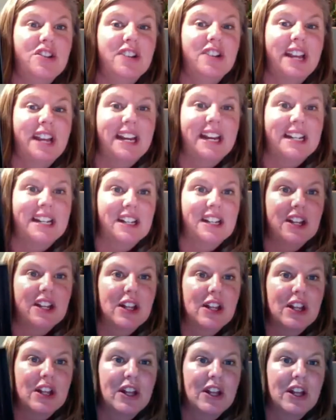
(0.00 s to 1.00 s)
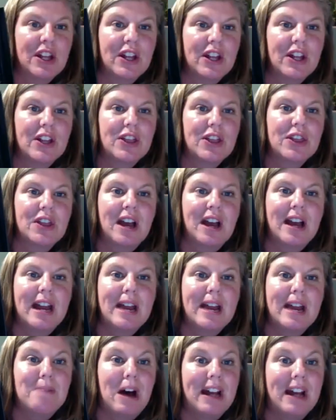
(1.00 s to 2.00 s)
get
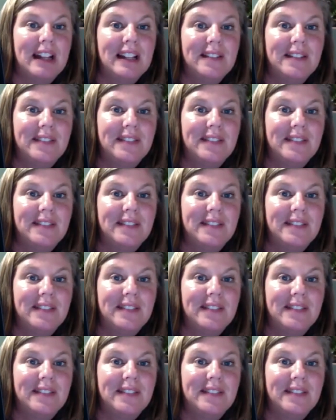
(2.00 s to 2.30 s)
a bottle of